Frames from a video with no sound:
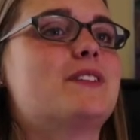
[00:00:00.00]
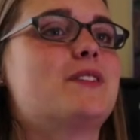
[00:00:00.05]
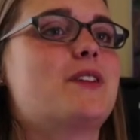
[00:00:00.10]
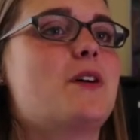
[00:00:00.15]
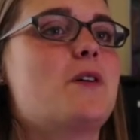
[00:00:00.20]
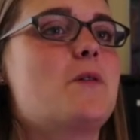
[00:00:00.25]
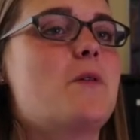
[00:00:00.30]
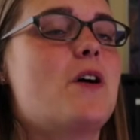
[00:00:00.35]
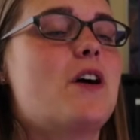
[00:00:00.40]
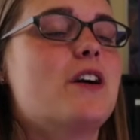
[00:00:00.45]

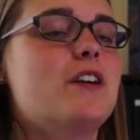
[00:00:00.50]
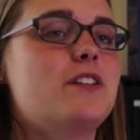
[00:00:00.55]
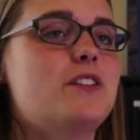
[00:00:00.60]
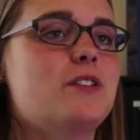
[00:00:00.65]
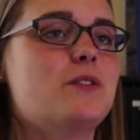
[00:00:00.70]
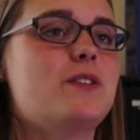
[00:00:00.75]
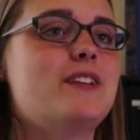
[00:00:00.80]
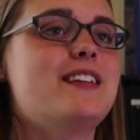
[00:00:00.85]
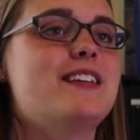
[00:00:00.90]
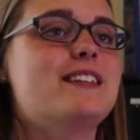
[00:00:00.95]
so our
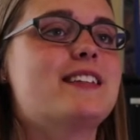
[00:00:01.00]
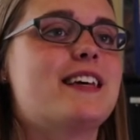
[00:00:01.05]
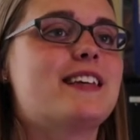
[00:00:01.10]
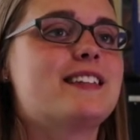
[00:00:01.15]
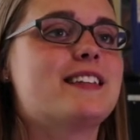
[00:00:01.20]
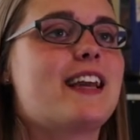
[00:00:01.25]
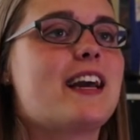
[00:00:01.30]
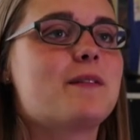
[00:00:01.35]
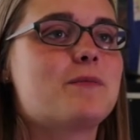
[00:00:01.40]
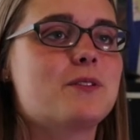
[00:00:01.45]
duties as
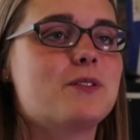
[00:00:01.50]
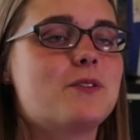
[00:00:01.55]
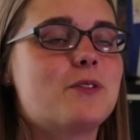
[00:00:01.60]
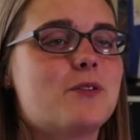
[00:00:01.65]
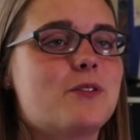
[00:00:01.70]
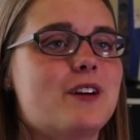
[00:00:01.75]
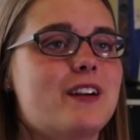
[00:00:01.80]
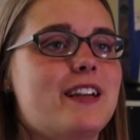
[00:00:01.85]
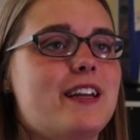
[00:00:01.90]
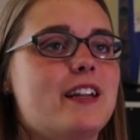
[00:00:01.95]
a capstone
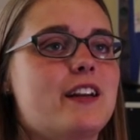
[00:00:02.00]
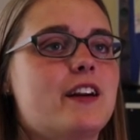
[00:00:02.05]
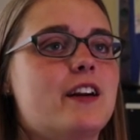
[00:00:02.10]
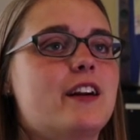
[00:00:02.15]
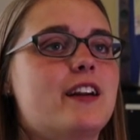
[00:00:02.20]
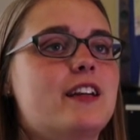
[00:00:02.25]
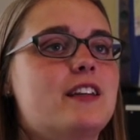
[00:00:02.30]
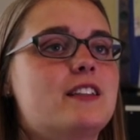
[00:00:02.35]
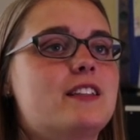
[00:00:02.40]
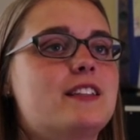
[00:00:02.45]
coordinator
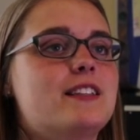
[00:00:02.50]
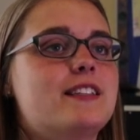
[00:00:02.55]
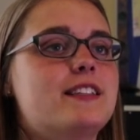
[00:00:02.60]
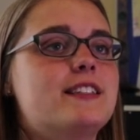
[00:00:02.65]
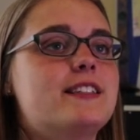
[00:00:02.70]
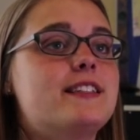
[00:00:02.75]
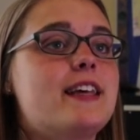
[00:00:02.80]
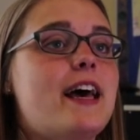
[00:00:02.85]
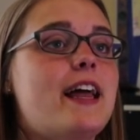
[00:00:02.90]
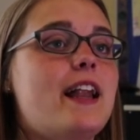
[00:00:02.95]
is to
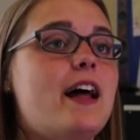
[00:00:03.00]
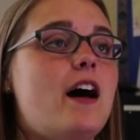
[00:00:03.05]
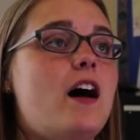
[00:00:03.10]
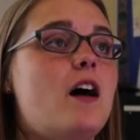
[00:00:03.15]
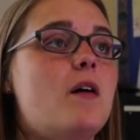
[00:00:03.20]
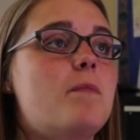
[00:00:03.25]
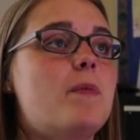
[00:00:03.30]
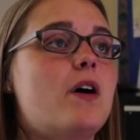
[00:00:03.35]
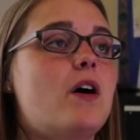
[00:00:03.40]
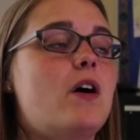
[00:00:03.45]
set
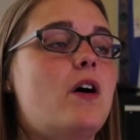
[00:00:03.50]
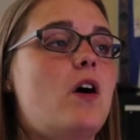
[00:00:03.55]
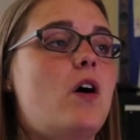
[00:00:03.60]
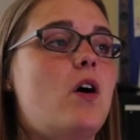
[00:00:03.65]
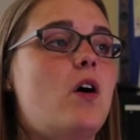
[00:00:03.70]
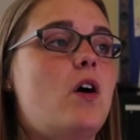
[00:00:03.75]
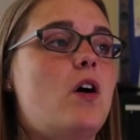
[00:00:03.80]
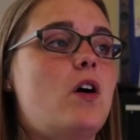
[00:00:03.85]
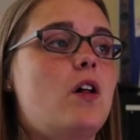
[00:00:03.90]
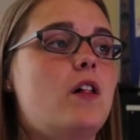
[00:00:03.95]
up
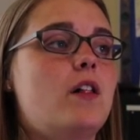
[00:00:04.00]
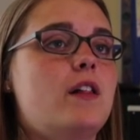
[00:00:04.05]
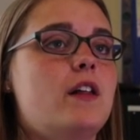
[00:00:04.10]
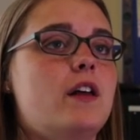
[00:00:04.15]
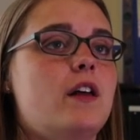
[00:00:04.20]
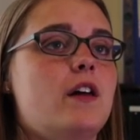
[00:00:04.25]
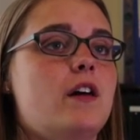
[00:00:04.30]
all